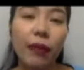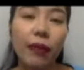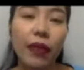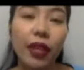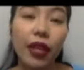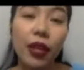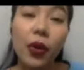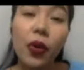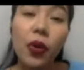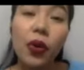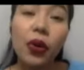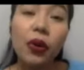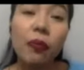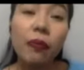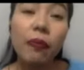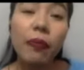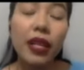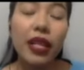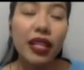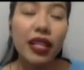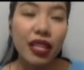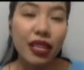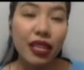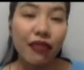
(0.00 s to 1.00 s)
their own
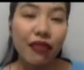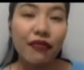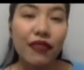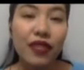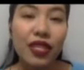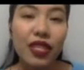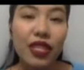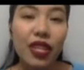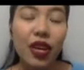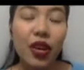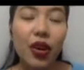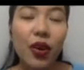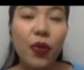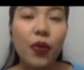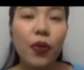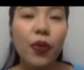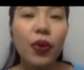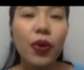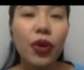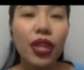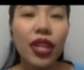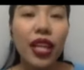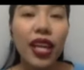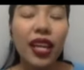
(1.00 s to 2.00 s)
beliefs
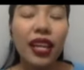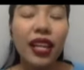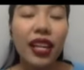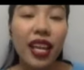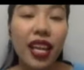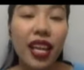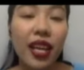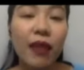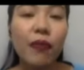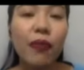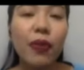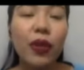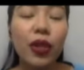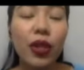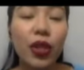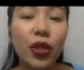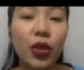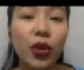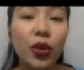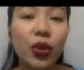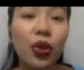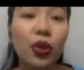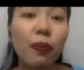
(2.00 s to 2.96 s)
would enable you